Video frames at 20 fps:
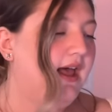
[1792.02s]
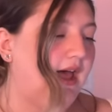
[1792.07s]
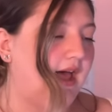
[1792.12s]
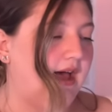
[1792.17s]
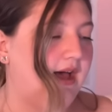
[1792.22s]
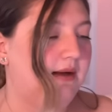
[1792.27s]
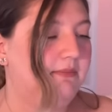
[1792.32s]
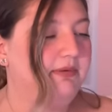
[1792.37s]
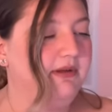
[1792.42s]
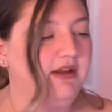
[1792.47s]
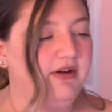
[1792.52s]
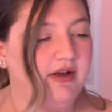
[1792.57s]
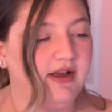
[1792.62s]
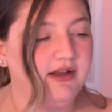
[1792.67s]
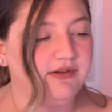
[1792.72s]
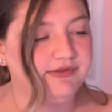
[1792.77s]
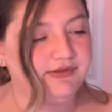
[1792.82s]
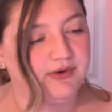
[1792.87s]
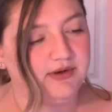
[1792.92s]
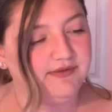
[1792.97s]
but you can
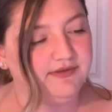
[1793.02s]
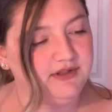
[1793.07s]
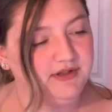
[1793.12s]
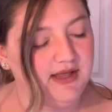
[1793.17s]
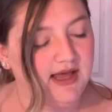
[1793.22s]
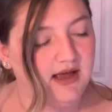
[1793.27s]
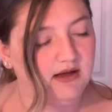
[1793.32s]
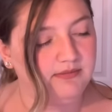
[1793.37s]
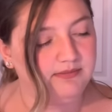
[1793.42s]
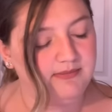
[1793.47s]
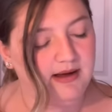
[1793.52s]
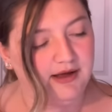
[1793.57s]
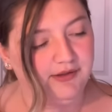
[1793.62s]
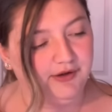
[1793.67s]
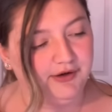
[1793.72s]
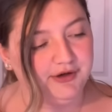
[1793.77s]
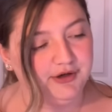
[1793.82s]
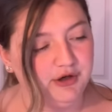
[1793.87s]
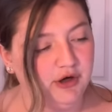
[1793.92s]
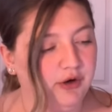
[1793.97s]
sort of do that math
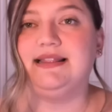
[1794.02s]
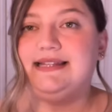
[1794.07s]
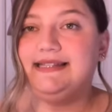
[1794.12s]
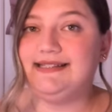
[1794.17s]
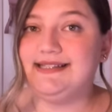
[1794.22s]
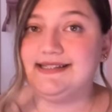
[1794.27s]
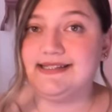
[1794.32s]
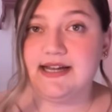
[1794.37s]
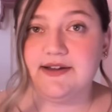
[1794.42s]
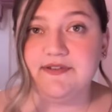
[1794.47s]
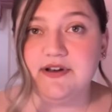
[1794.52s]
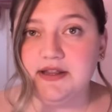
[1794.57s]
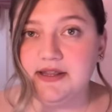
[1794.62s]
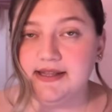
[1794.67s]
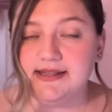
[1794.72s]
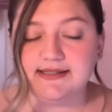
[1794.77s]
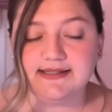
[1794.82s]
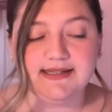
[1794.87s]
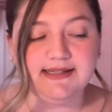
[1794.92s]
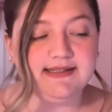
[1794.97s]
on your own. This is definitely
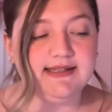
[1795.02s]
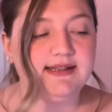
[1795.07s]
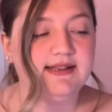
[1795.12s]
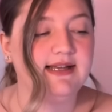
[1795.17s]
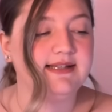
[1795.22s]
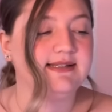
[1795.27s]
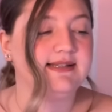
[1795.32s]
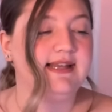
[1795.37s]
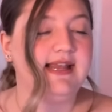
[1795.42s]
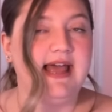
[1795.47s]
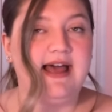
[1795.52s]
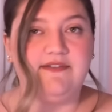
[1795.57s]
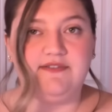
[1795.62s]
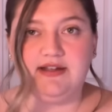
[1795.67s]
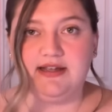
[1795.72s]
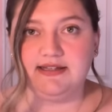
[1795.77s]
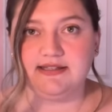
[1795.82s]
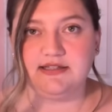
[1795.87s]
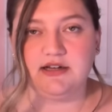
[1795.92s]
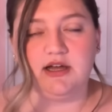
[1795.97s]
the season that's the
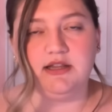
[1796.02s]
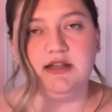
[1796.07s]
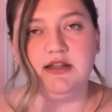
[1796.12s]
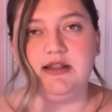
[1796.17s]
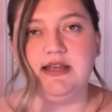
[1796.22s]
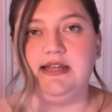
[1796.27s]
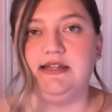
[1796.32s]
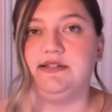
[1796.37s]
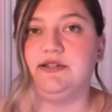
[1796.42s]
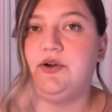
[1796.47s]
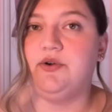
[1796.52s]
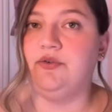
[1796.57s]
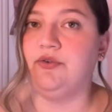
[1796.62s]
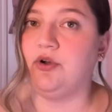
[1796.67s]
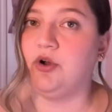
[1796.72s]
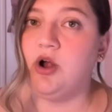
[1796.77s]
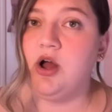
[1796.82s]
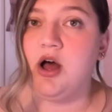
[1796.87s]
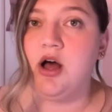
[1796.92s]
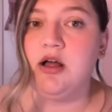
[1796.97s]
heaviest on the leads
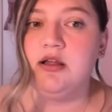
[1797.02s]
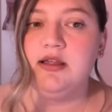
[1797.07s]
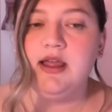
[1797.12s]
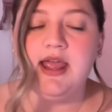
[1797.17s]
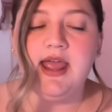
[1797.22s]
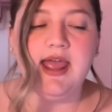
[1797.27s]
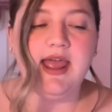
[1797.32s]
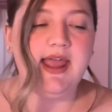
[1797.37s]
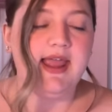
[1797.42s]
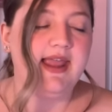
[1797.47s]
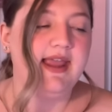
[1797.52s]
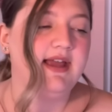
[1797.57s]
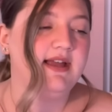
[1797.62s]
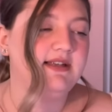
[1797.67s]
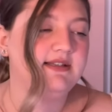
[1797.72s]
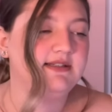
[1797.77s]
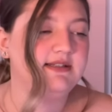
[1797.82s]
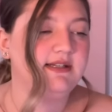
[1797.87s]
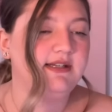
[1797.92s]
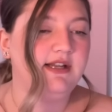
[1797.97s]
overall,
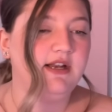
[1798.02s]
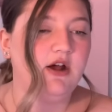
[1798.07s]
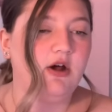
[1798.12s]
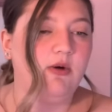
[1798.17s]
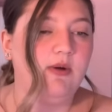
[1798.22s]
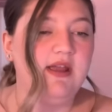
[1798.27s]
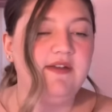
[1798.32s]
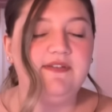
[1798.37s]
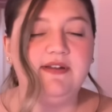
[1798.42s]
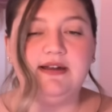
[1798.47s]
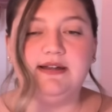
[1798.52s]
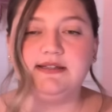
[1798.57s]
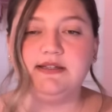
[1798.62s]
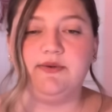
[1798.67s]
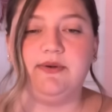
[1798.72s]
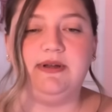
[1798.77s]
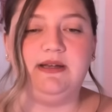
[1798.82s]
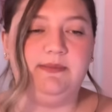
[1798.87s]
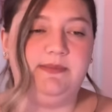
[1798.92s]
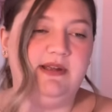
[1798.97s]
and you know, if it is
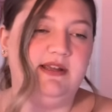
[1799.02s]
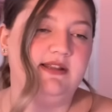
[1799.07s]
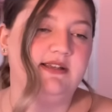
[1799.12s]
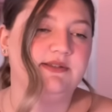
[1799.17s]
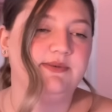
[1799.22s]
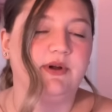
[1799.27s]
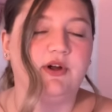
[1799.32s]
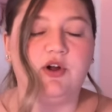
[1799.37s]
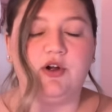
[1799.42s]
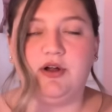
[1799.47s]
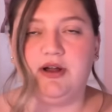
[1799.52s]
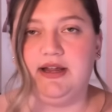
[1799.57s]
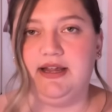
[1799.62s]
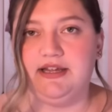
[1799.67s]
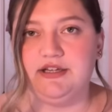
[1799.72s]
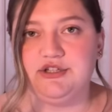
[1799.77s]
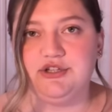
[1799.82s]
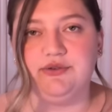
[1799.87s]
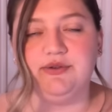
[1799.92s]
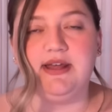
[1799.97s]
going to be this recurring
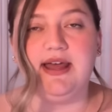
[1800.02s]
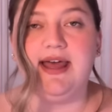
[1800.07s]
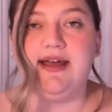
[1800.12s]
issue that